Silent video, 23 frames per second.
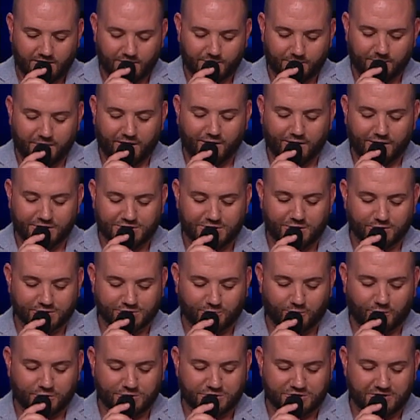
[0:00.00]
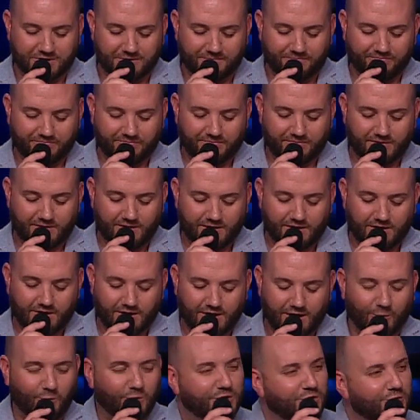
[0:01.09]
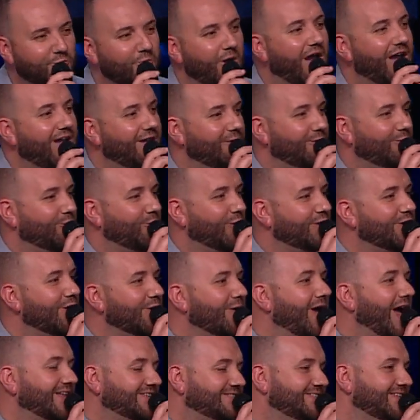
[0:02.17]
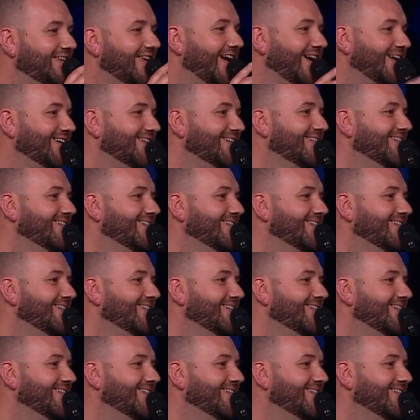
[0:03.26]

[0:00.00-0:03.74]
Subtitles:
Mary chose worship. I wonder right where you're at today.